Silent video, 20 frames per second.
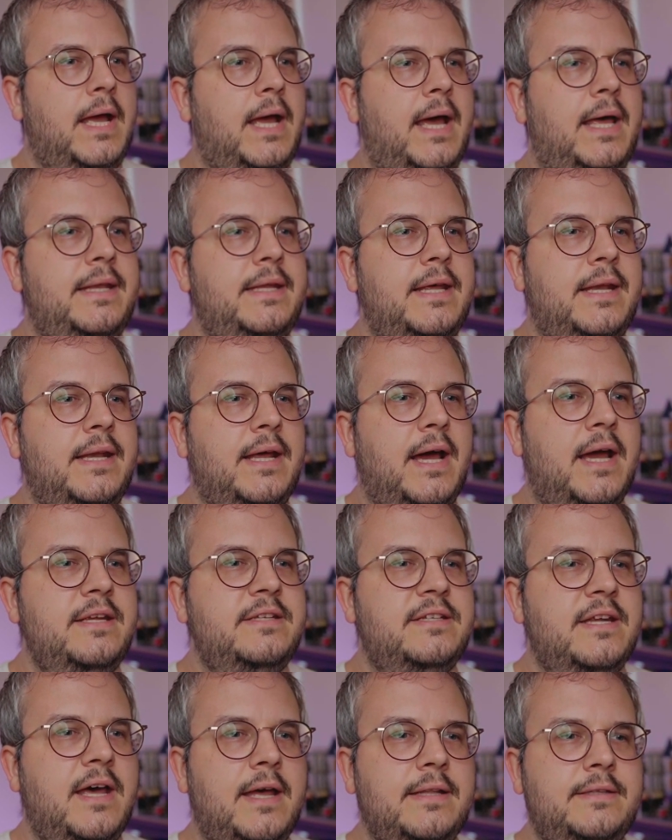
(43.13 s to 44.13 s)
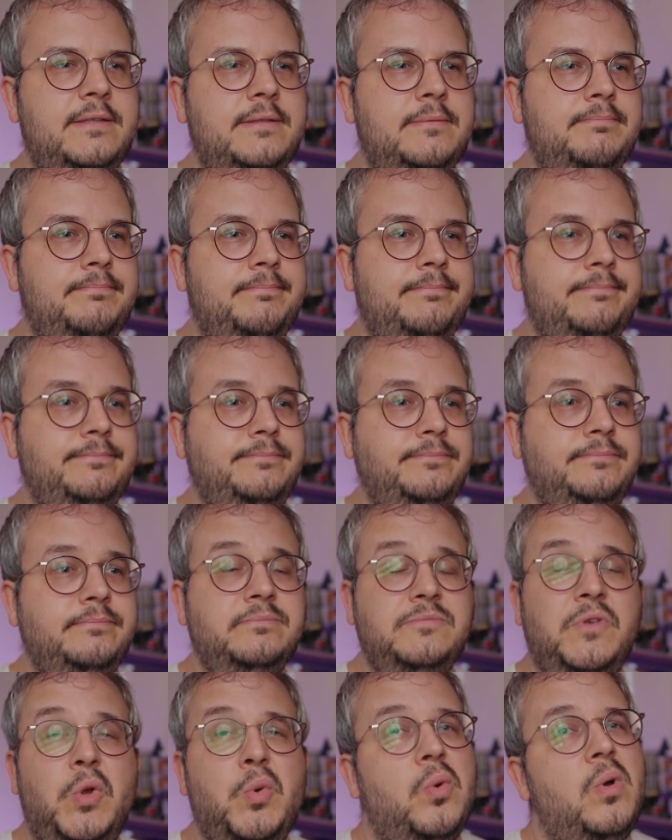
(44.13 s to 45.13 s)
And then I said,
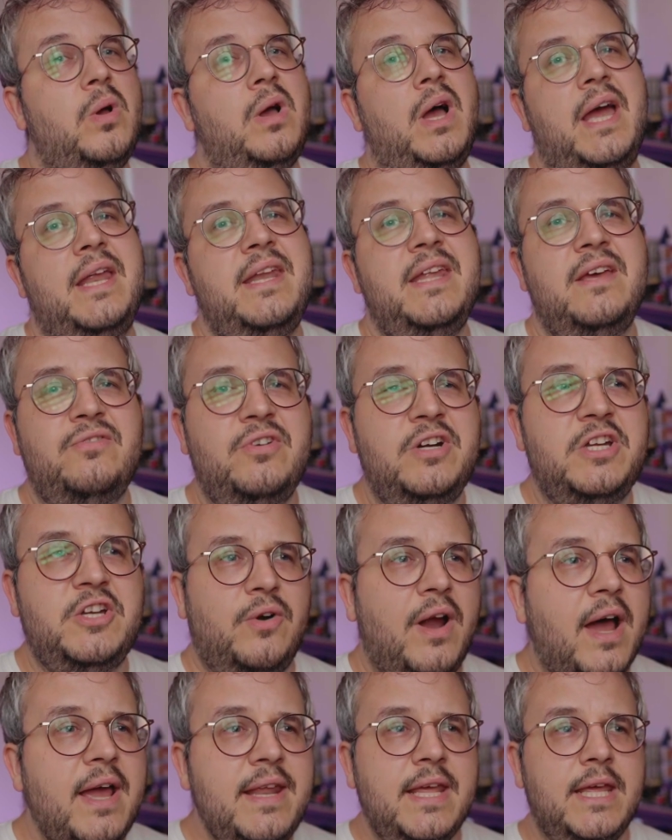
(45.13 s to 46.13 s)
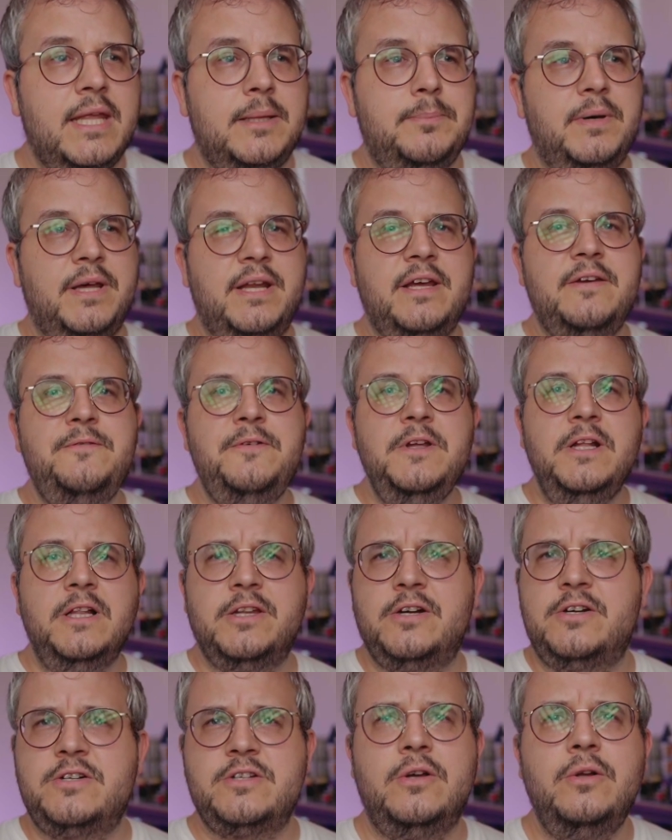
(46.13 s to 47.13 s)
"I never tried it, but I feel
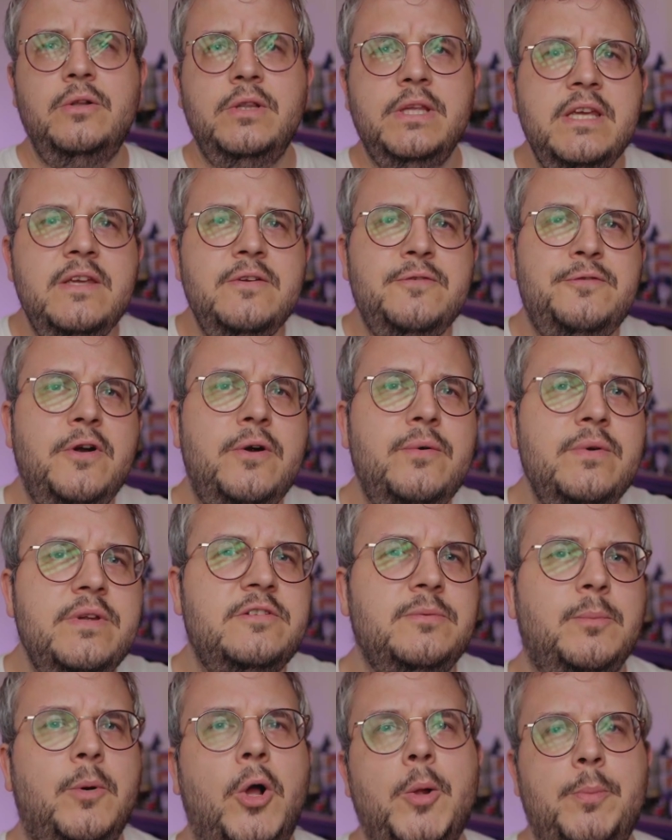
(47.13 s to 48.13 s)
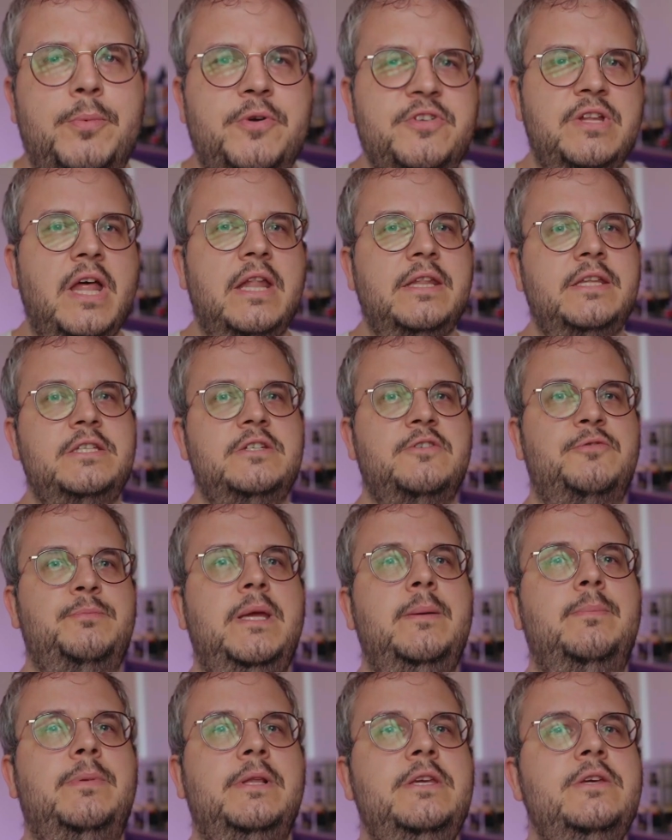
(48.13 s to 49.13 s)
there's only a very small percentage of
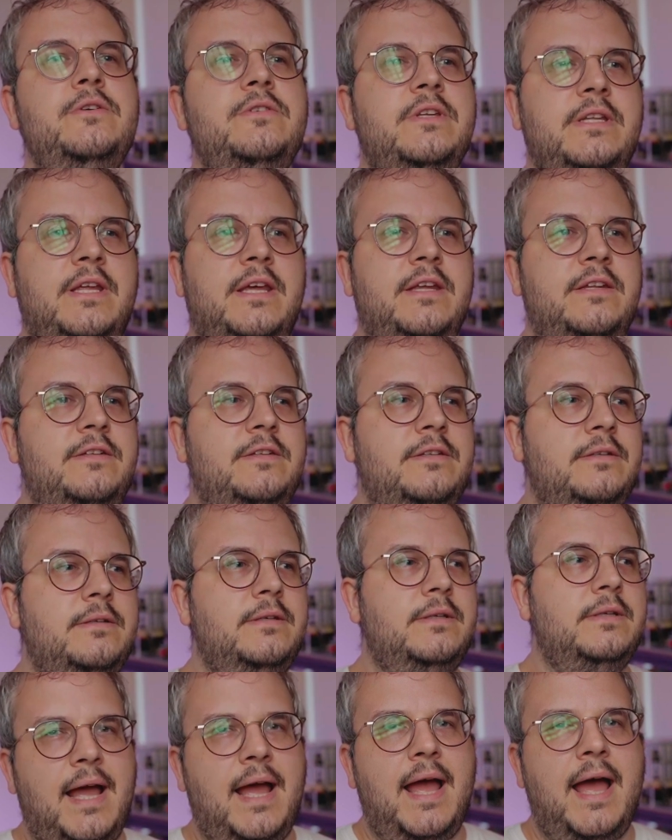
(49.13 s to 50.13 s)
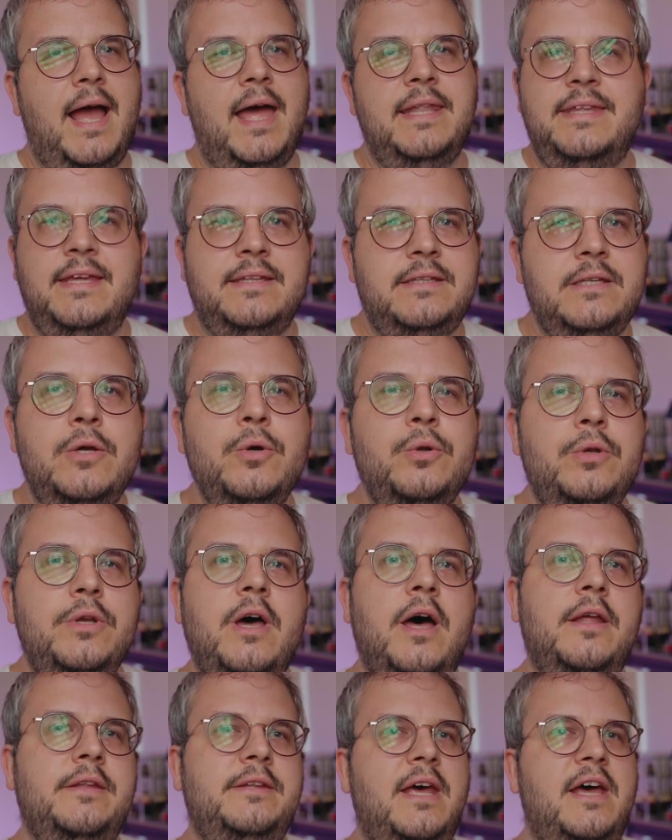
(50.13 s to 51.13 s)
people using this." And that could
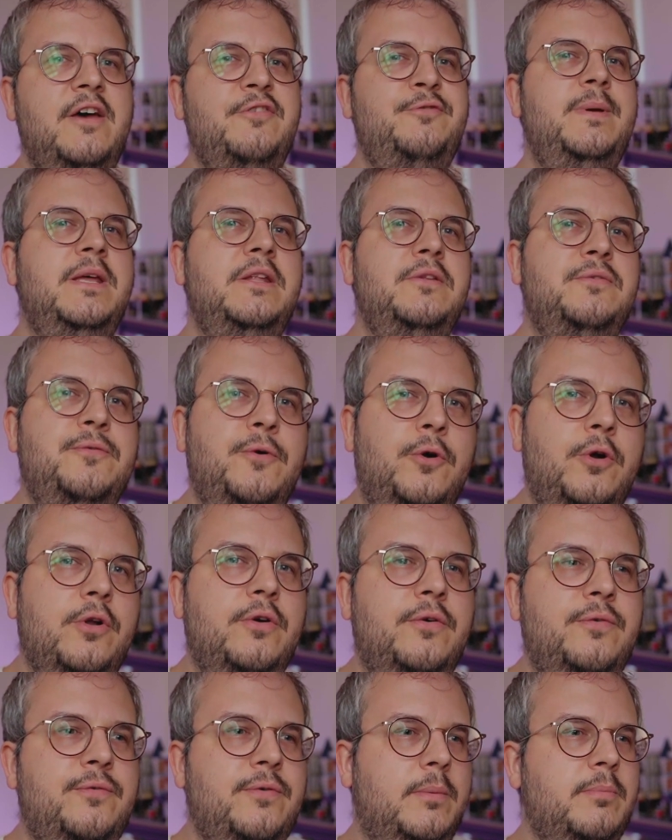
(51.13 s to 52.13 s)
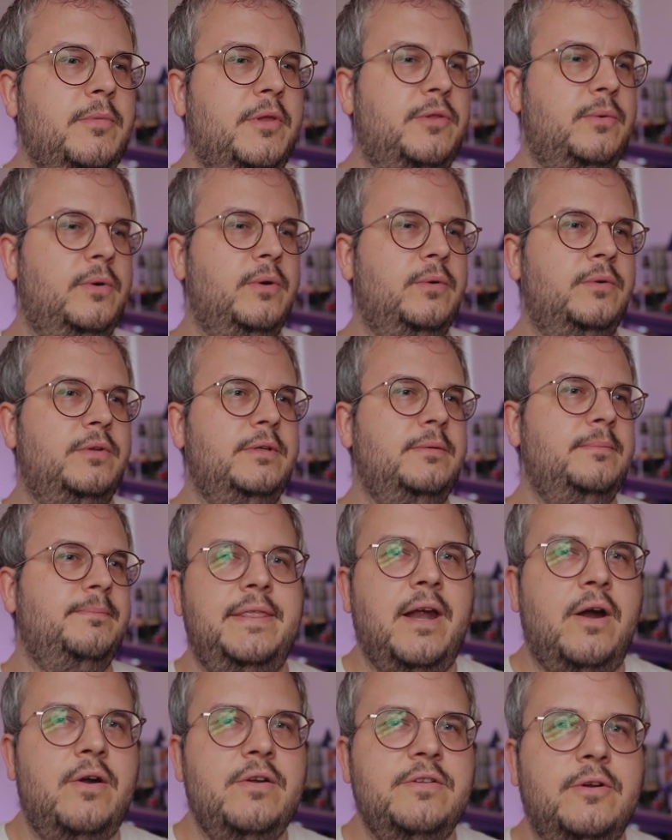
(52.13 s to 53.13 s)
not have been further from the truth.
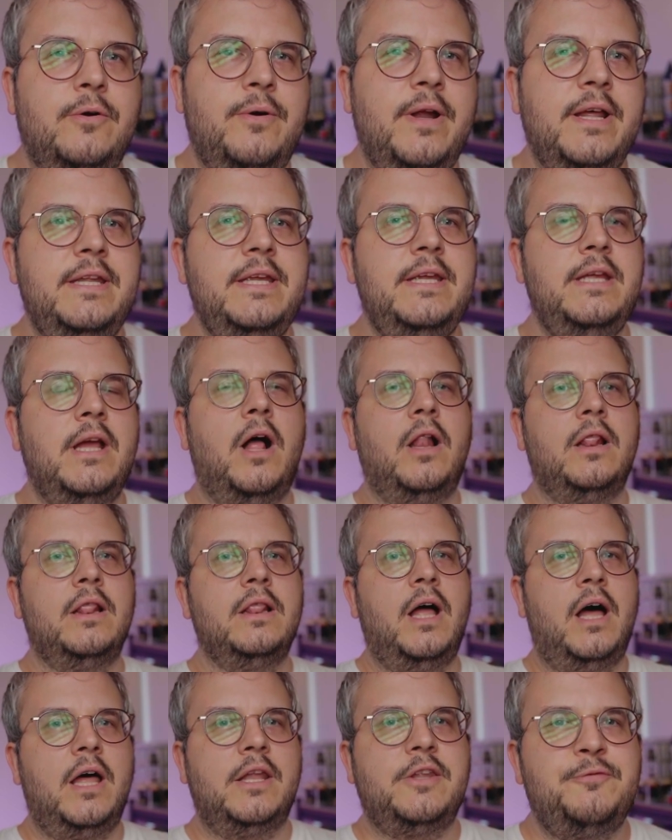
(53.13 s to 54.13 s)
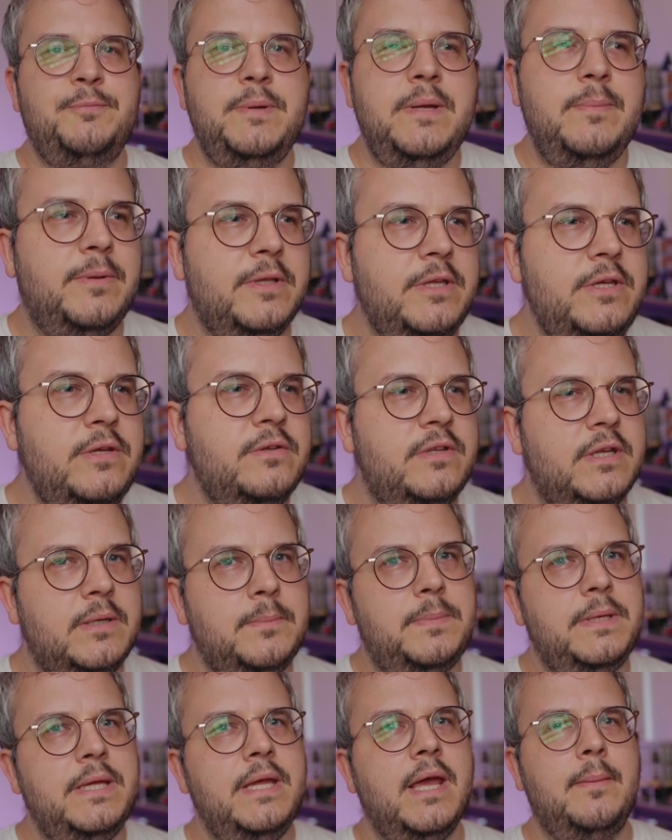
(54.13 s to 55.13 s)
There is already a lot of people using
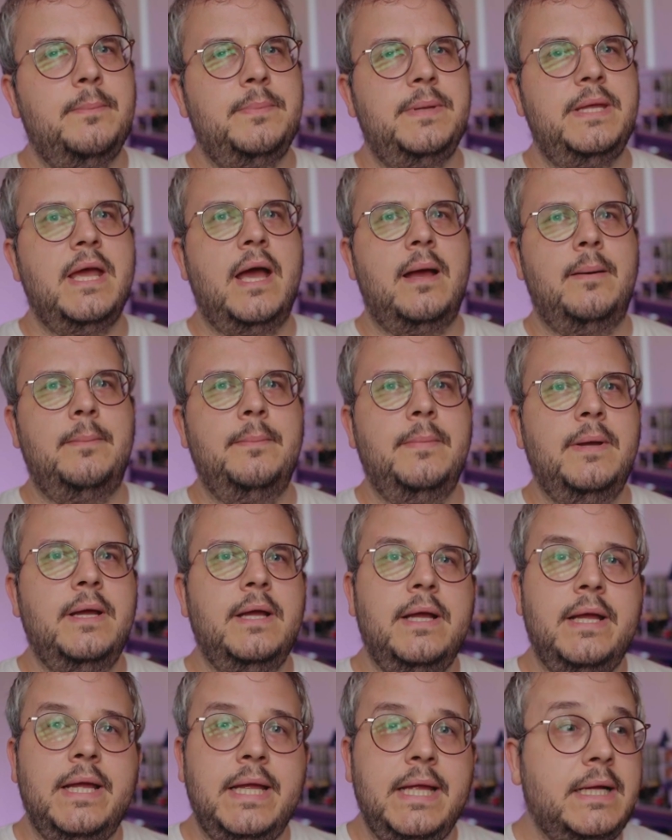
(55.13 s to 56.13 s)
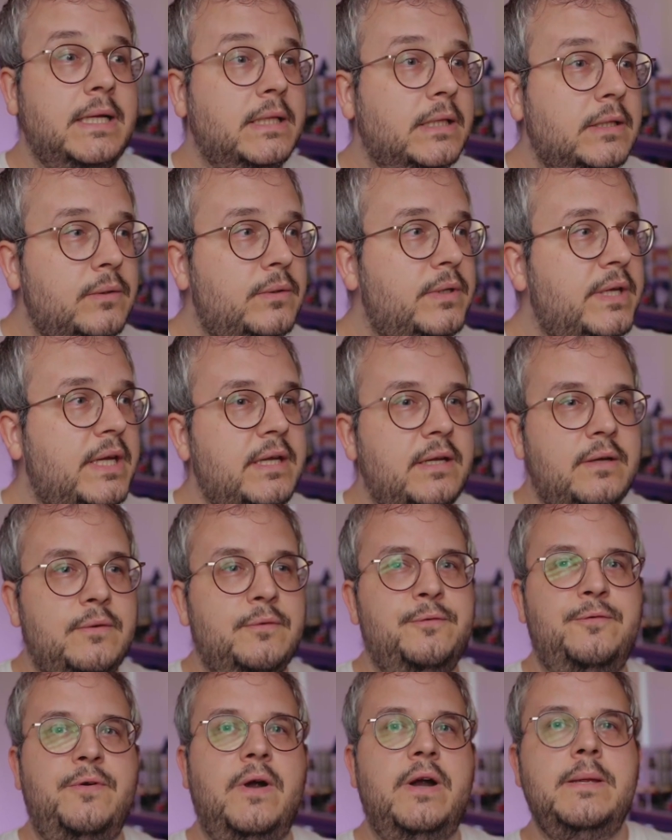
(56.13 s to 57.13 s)
PNPM,
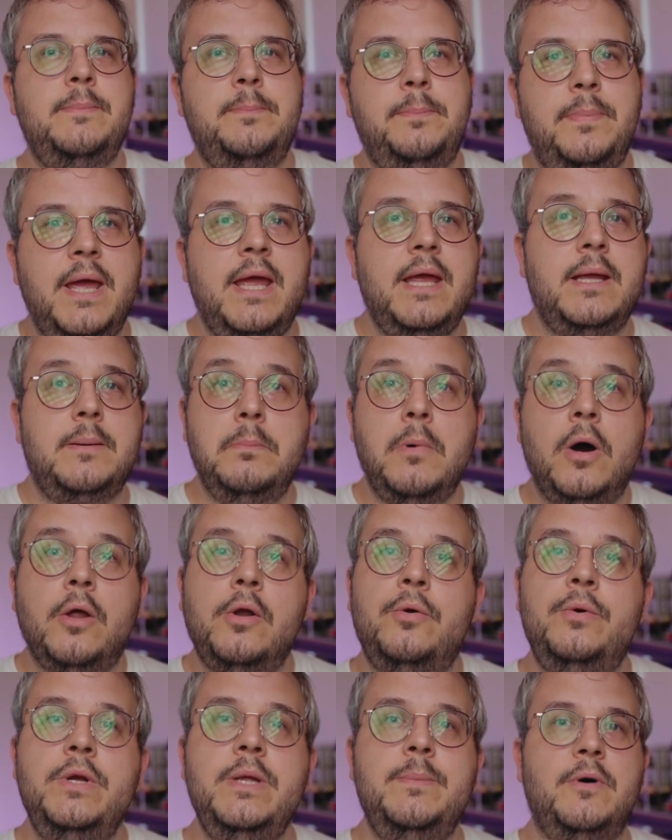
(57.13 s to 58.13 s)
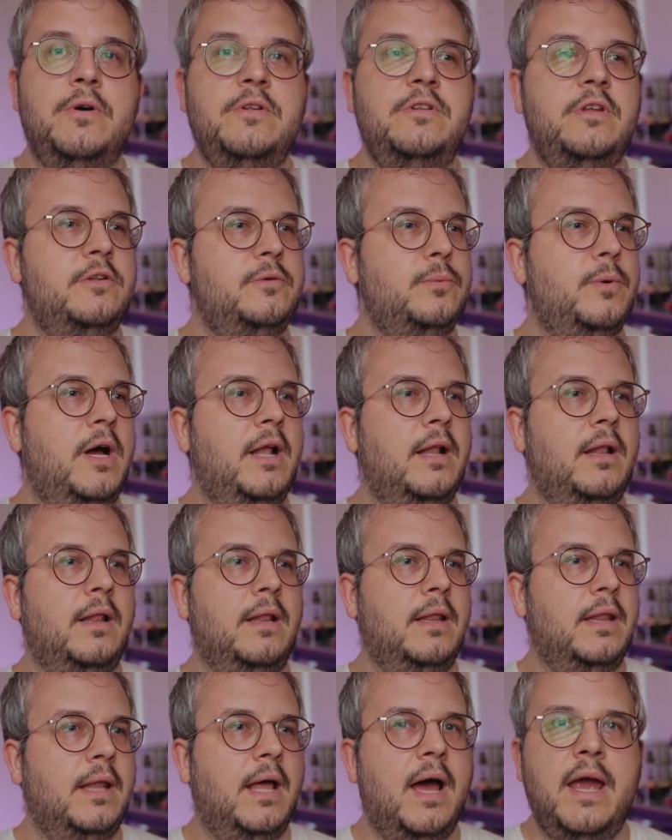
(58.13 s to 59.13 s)
including very big mono repos as
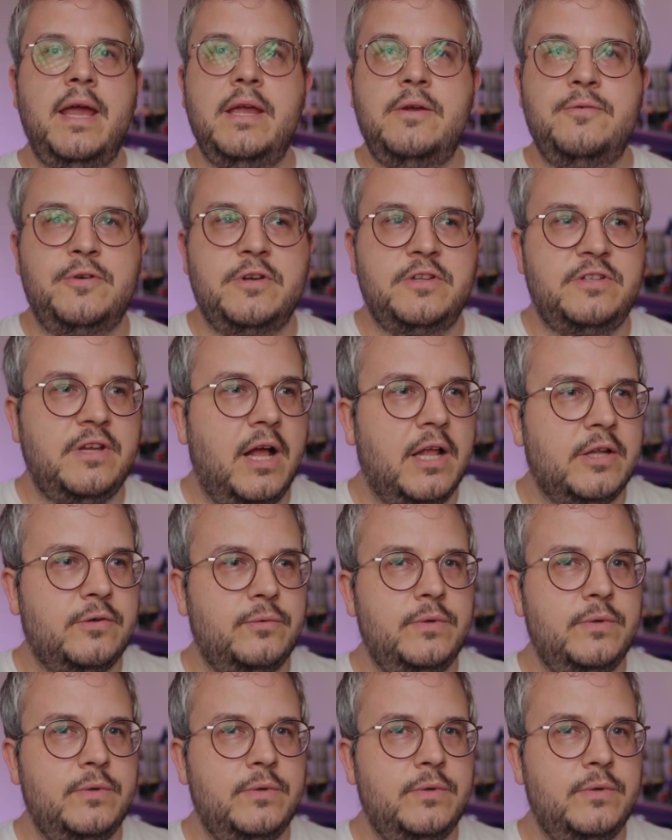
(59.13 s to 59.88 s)
well, like for sales